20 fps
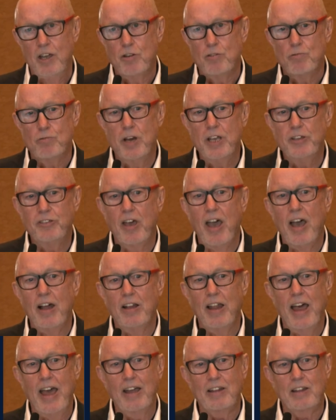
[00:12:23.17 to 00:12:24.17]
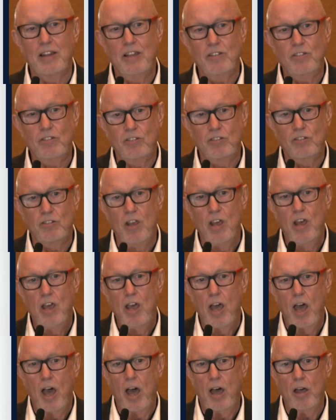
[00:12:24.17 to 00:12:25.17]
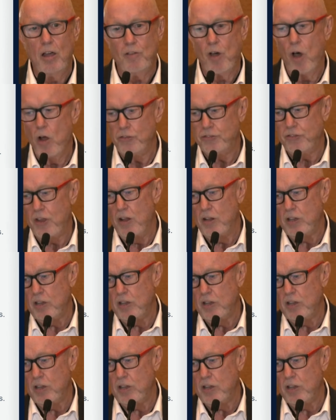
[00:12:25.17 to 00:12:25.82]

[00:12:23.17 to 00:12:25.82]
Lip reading: retail outlets of wholesale